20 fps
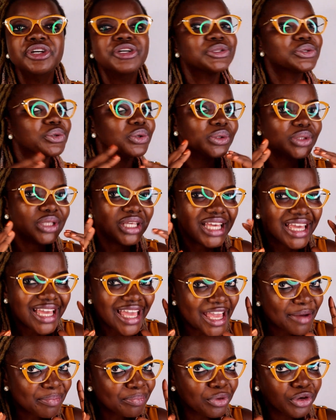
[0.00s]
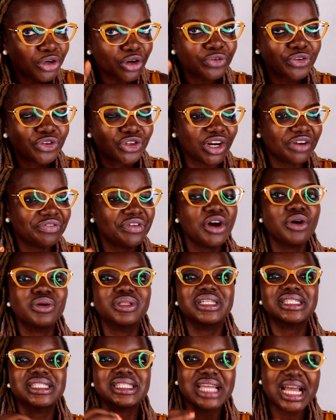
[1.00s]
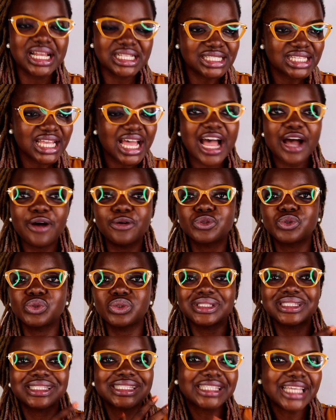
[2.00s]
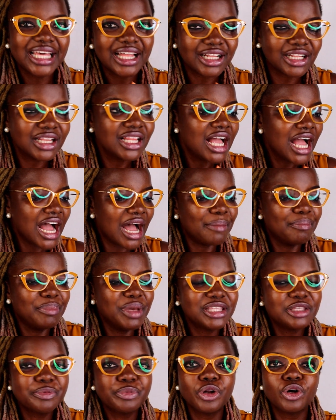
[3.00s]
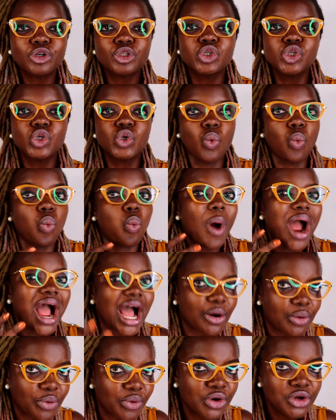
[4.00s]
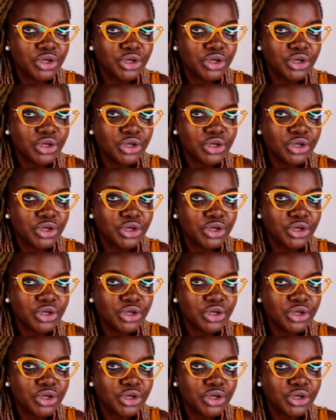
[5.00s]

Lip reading: So a product photographer understands how to sell and make the product look wow.